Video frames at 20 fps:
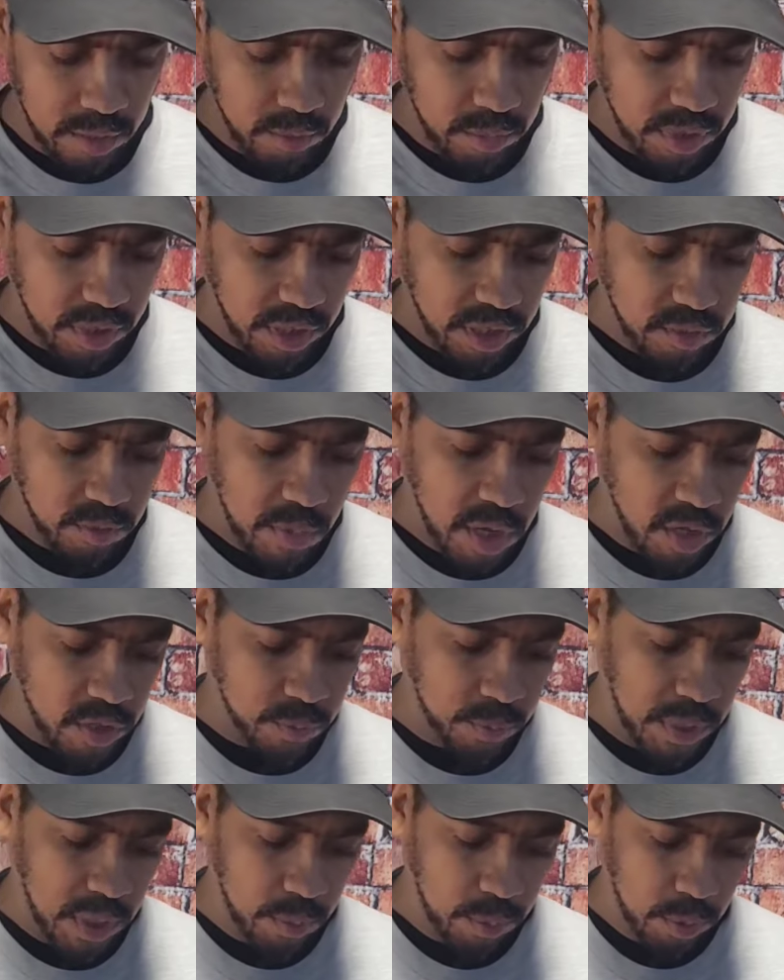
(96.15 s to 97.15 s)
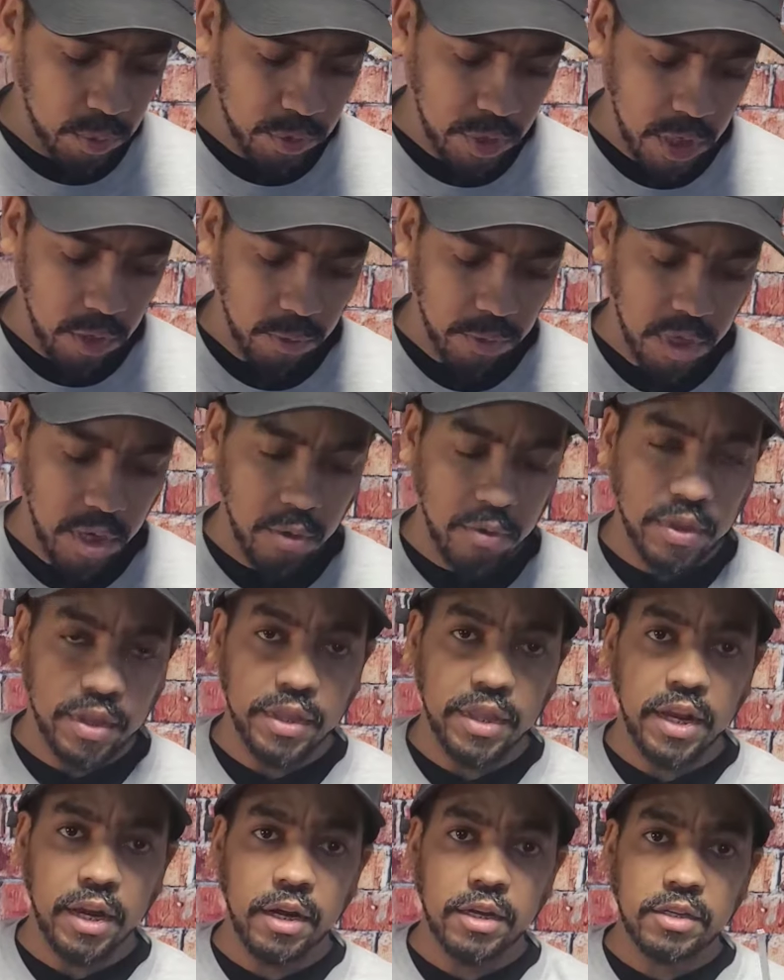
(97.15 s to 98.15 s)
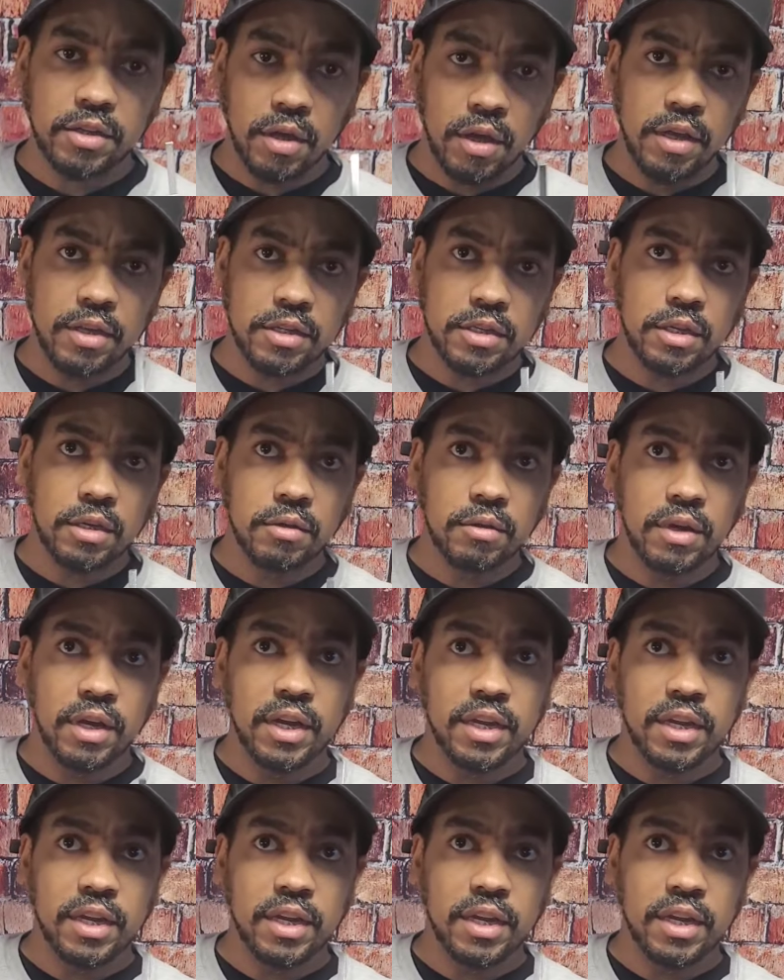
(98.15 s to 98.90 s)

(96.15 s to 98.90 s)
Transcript: Because most people don't know that there's also